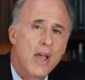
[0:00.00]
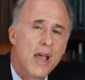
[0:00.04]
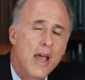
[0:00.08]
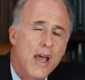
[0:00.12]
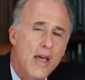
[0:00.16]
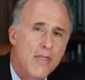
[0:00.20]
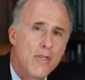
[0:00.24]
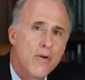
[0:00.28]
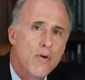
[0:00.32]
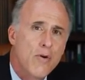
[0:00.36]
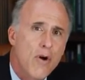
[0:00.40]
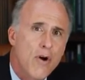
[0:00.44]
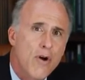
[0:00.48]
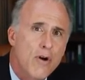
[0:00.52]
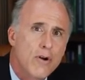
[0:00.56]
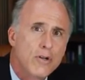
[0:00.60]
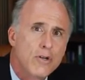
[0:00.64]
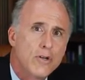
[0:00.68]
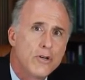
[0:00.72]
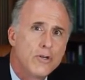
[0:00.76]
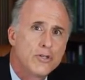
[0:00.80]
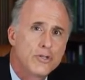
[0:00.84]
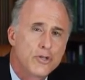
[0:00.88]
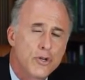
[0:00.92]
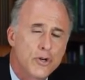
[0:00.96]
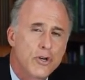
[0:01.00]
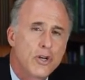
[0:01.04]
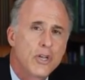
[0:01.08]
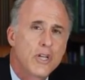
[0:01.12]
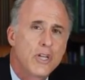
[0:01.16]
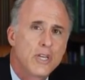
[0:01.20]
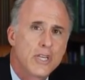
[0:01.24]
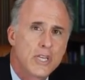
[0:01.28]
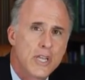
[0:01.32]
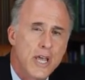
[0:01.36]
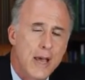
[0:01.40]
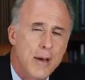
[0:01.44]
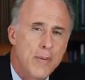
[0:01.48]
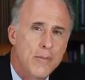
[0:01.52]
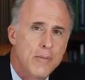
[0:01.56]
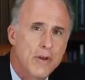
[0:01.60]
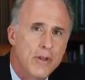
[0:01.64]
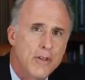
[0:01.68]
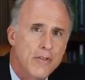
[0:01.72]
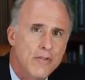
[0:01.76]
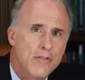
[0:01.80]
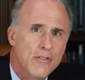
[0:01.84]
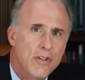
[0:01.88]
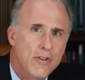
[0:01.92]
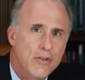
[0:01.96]
And there are certain
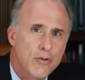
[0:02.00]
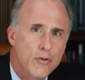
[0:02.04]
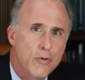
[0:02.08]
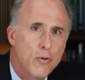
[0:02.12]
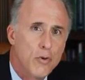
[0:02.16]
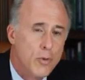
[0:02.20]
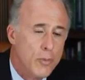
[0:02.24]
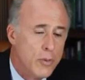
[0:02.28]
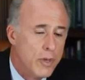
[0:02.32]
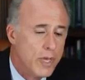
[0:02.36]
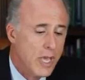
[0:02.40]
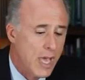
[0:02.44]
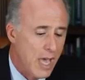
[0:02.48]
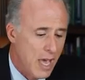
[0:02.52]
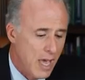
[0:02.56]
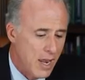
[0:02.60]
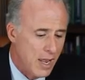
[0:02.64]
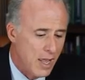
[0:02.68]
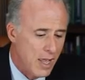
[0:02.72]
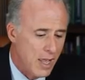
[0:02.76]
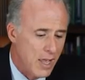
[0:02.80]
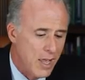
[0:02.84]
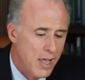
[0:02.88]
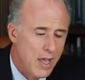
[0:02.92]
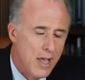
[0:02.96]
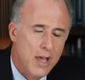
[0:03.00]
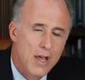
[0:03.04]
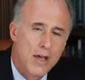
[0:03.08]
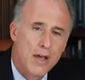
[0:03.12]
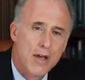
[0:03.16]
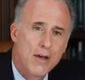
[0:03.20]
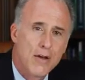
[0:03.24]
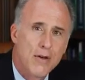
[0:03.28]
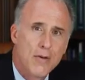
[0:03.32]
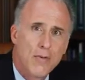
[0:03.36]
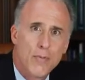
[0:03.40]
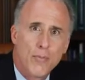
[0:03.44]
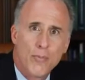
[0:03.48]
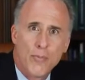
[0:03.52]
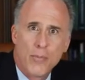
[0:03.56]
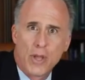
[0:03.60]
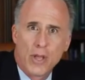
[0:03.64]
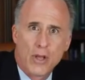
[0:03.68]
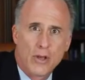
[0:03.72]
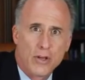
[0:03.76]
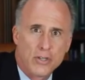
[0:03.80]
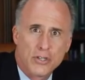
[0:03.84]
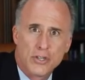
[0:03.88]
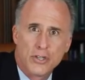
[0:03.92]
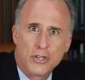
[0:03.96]
contaminants that you will be getting
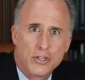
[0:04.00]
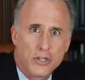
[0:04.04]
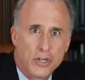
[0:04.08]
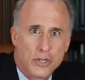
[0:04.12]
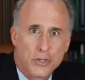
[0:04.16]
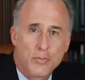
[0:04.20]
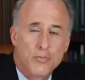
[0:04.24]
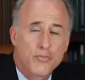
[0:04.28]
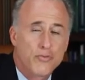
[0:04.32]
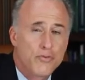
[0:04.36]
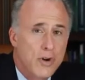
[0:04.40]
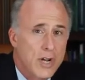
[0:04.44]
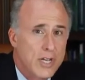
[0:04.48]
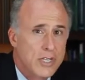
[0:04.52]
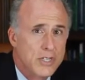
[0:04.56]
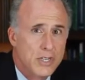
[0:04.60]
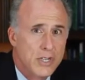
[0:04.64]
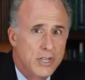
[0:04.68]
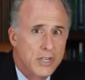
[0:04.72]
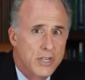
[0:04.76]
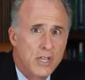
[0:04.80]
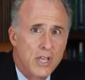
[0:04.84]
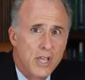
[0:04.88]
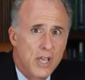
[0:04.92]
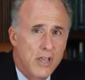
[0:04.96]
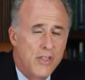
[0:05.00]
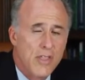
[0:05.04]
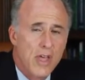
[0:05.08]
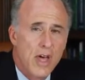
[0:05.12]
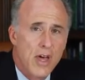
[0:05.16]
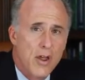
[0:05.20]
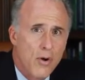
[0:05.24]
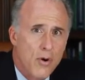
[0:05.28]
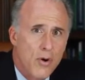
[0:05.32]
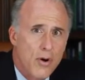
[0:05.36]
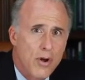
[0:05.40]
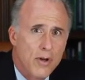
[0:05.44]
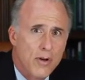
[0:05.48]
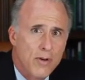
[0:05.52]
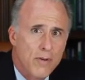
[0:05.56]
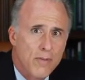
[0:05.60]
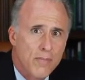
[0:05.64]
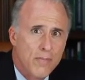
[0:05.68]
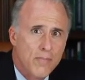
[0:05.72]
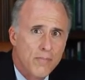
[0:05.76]
because it's just present in that oil.